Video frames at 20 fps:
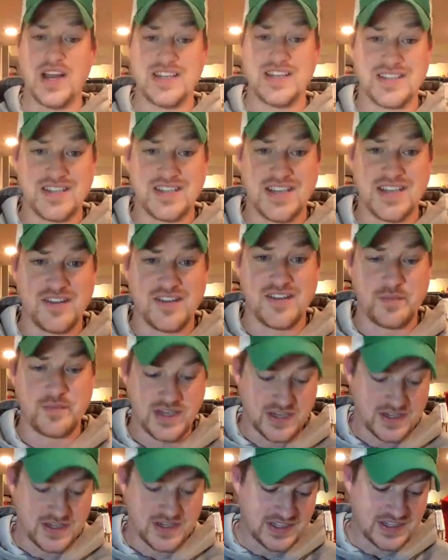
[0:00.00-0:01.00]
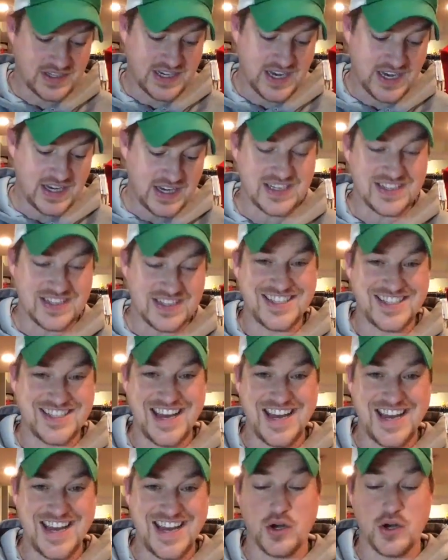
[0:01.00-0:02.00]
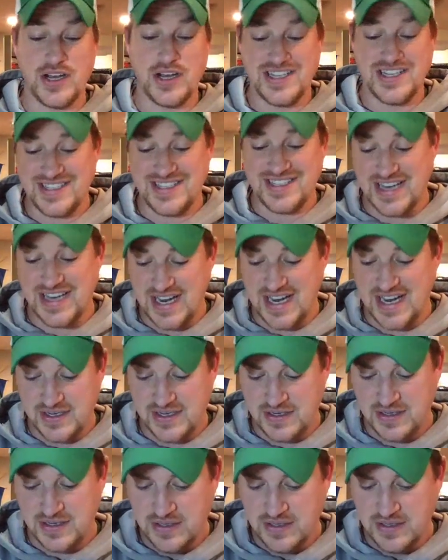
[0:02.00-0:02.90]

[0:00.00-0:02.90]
stuff because it can get stained, or it is stained.